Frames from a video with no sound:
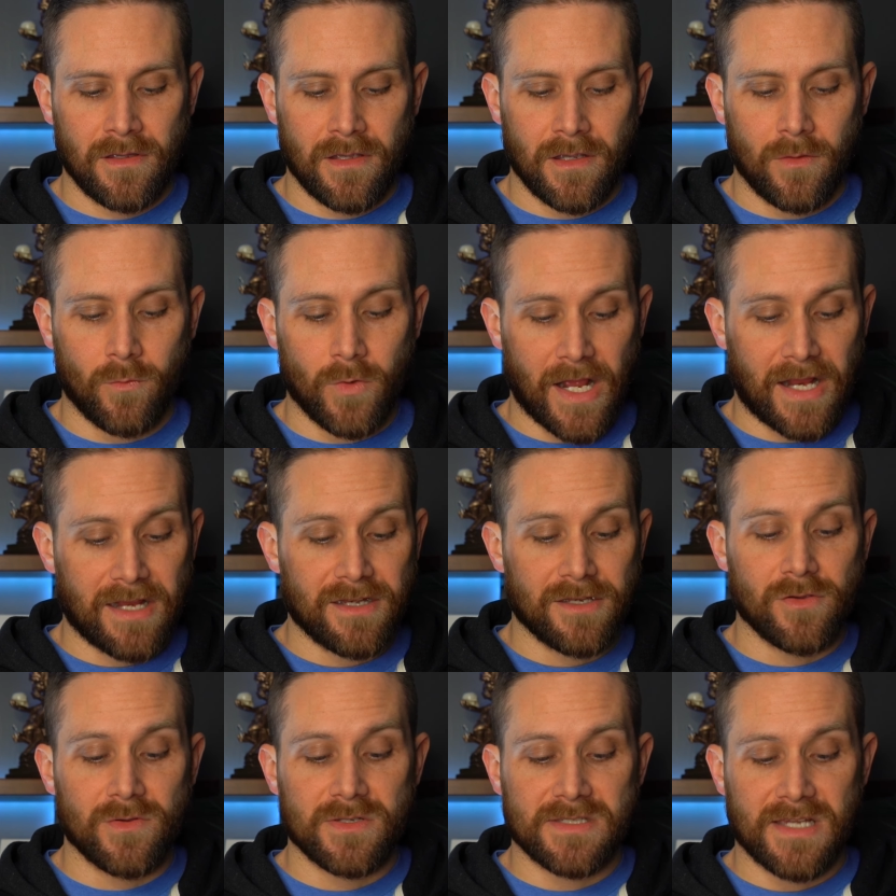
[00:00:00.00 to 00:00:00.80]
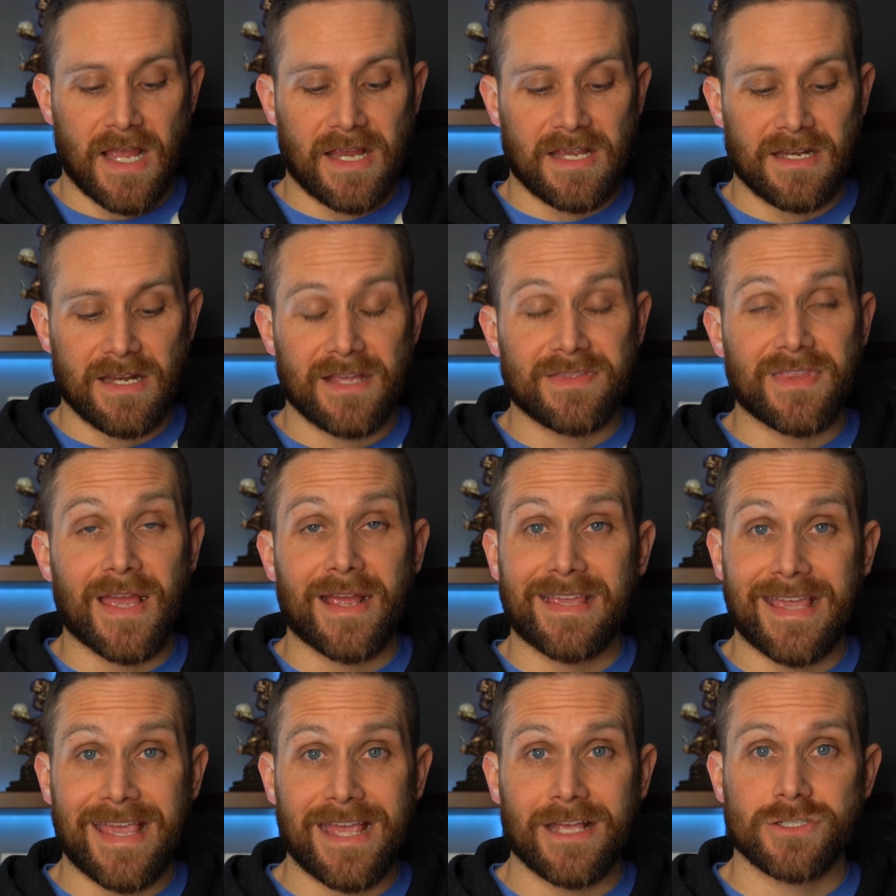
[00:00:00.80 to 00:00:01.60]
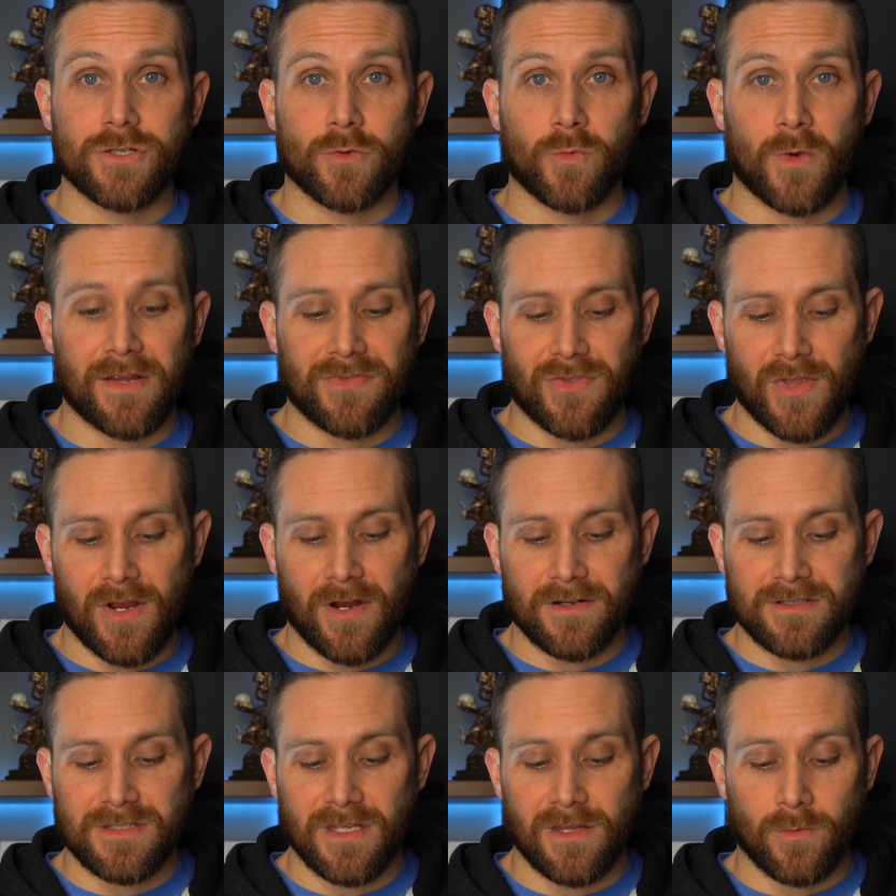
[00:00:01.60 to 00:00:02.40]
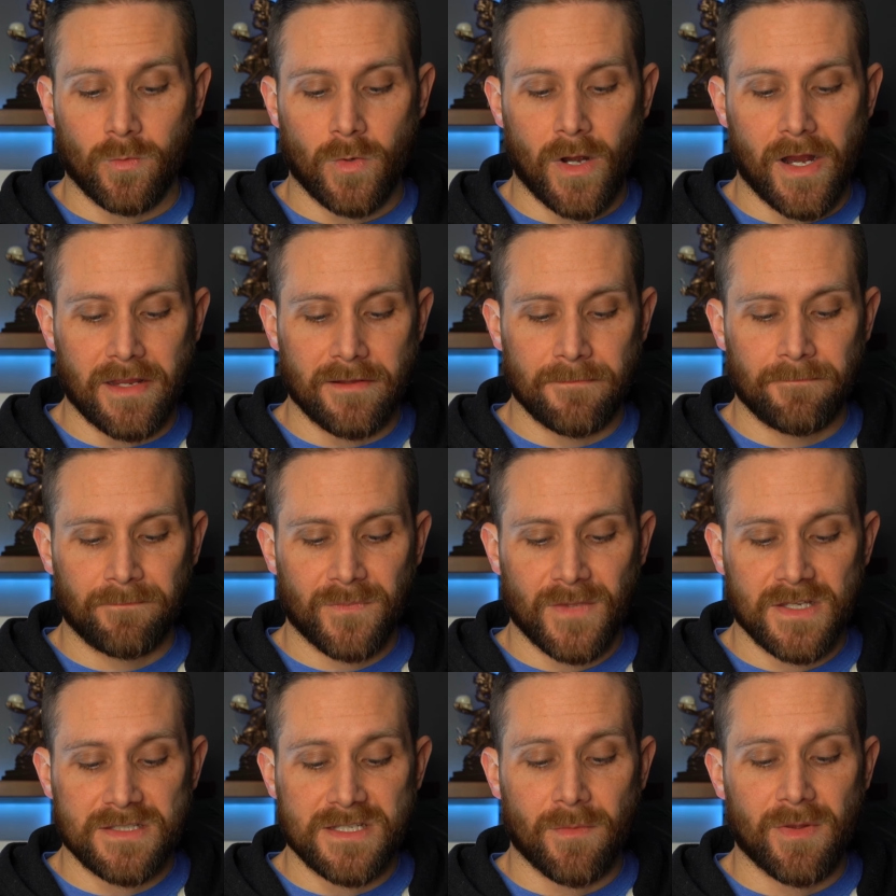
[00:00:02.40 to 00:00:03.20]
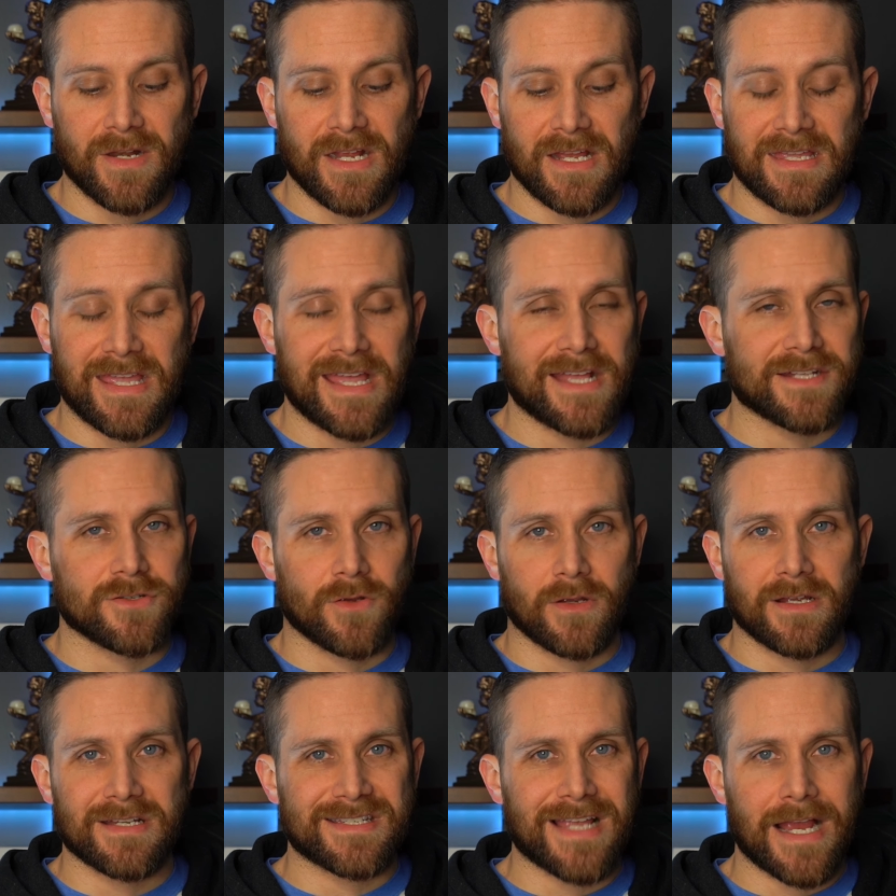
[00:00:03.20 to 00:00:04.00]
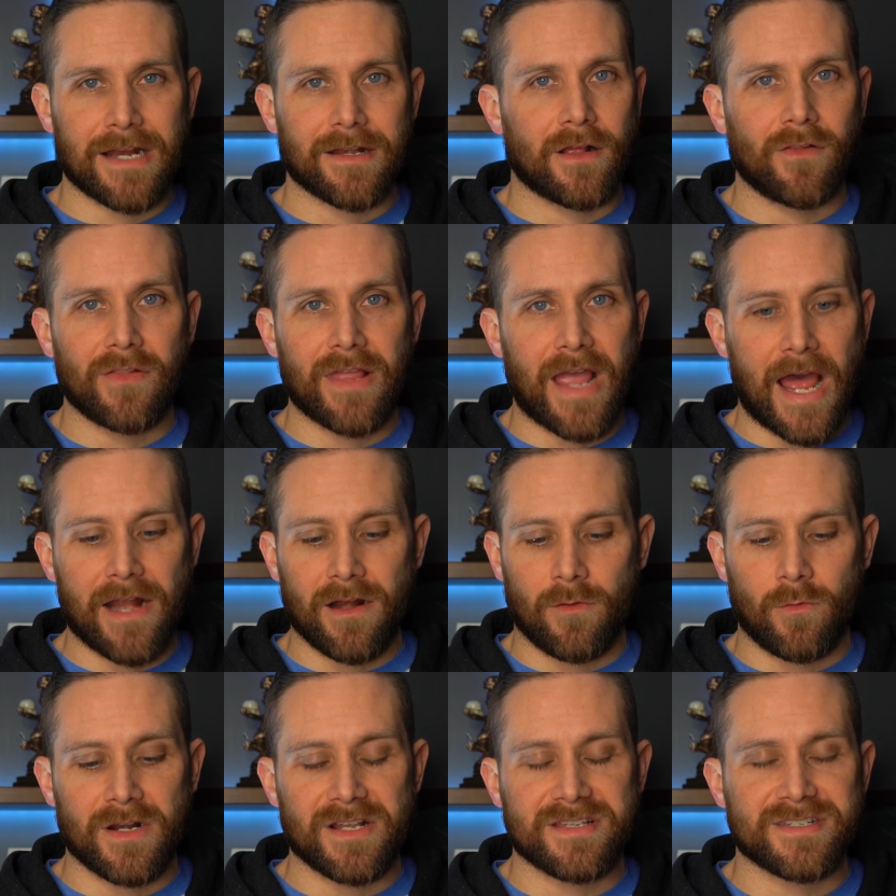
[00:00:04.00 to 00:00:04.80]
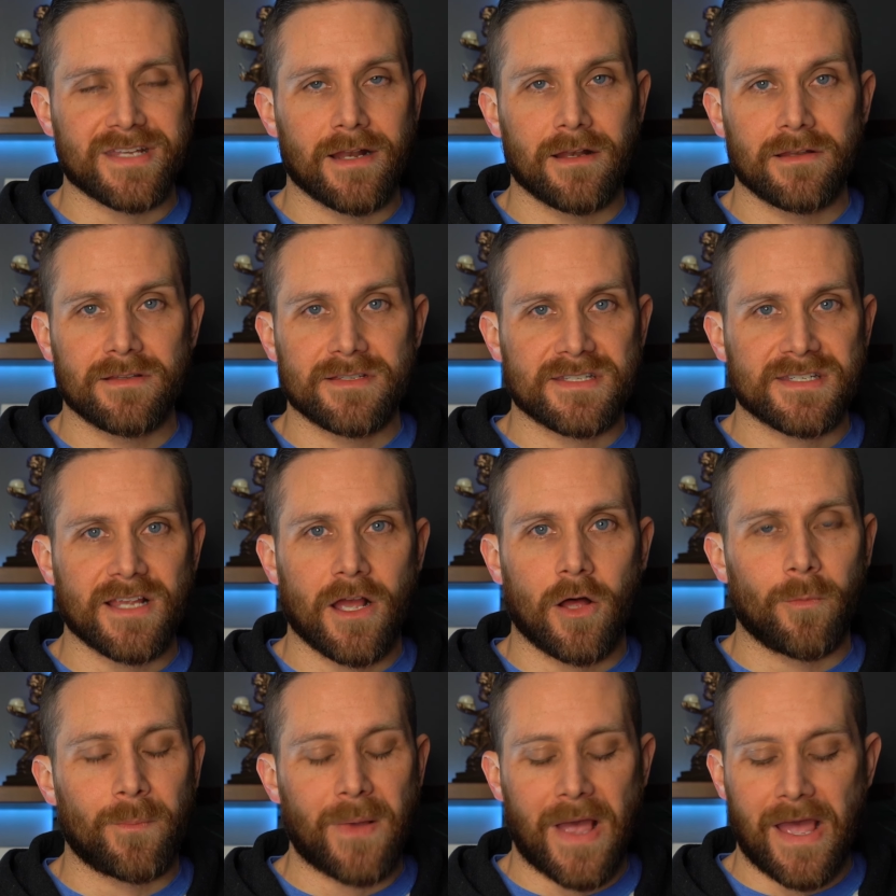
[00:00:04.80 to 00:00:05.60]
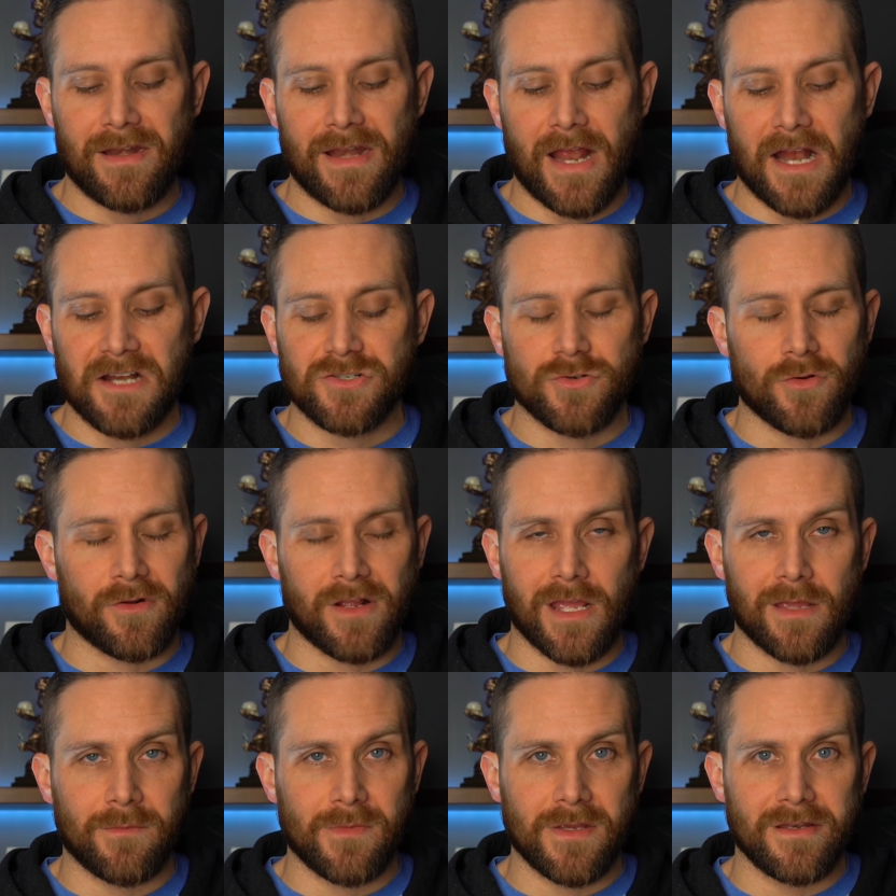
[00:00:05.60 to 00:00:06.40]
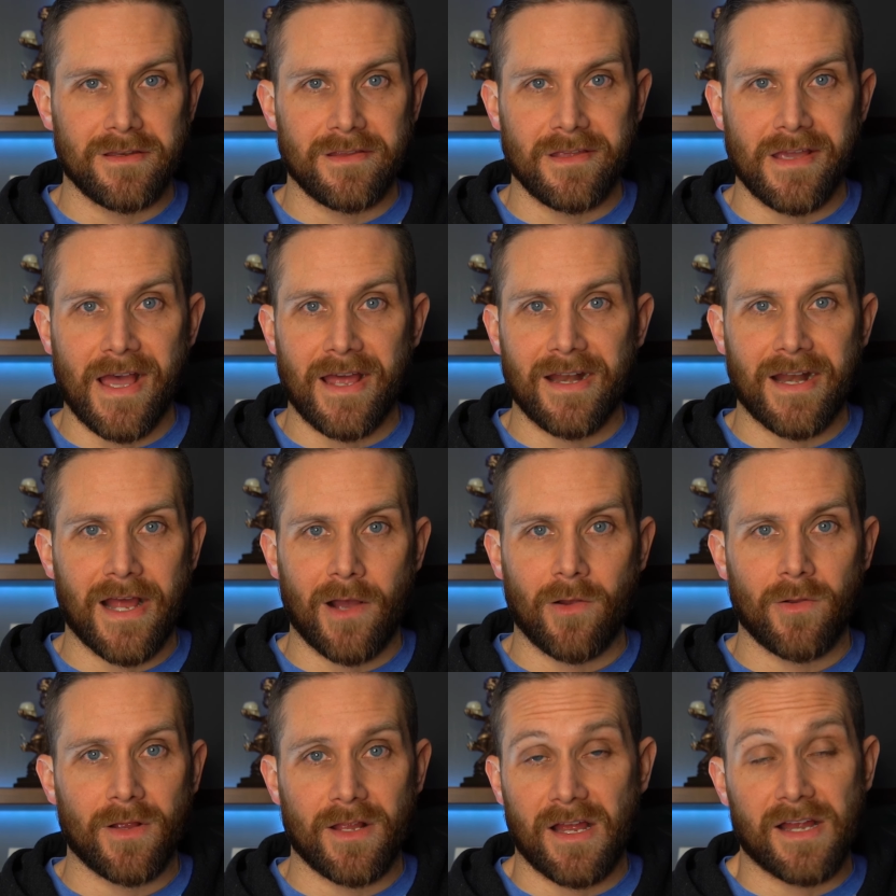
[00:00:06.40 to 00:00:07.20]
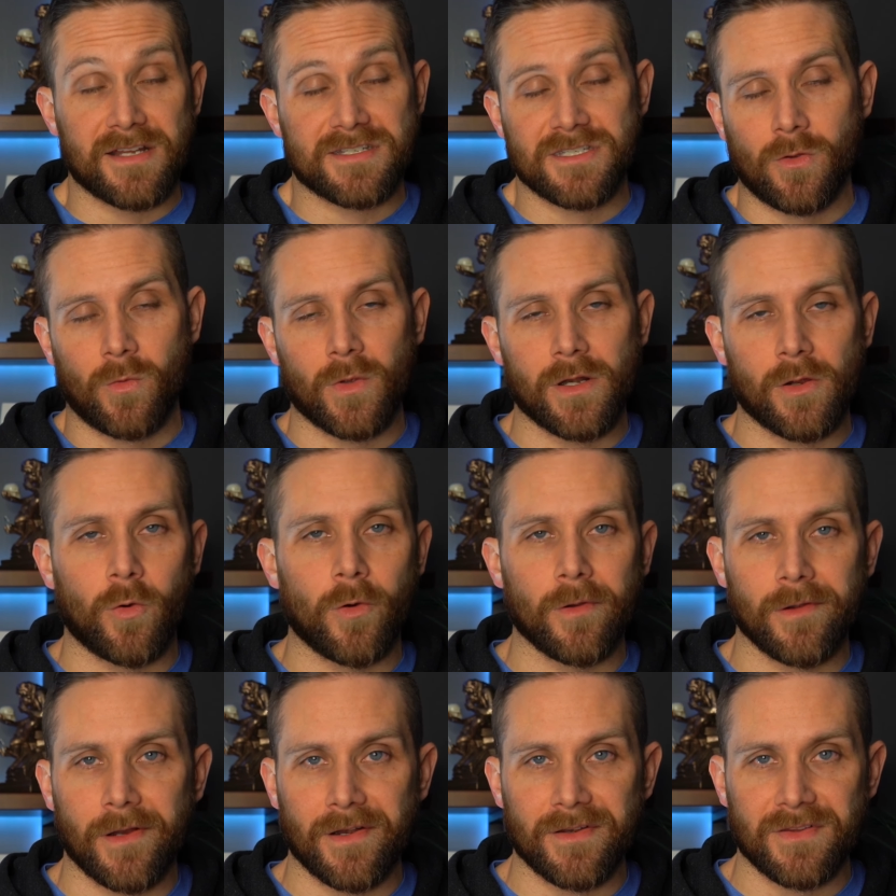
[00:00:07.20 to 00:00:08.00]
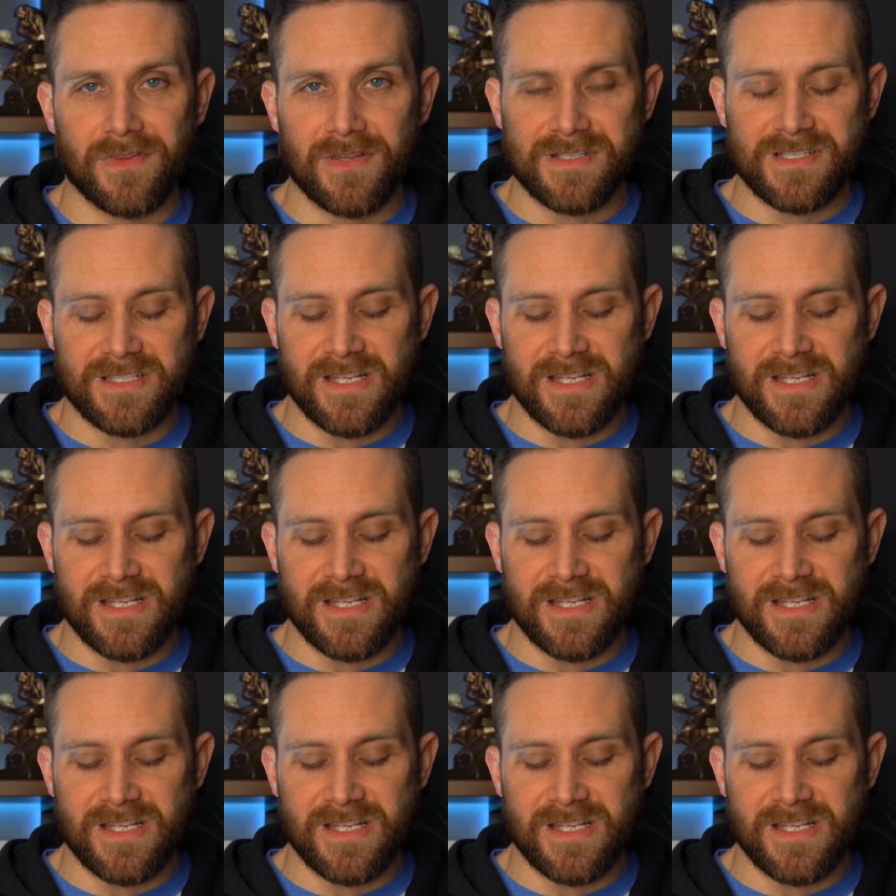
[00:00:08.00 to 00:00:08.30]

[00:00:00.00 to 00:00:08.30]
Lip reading: and what I can do is I can hit that cancel right there to the right. So I'm going to hit cancel because technically I don't want to sell Penn National Gaming yet. I still want to hold on to this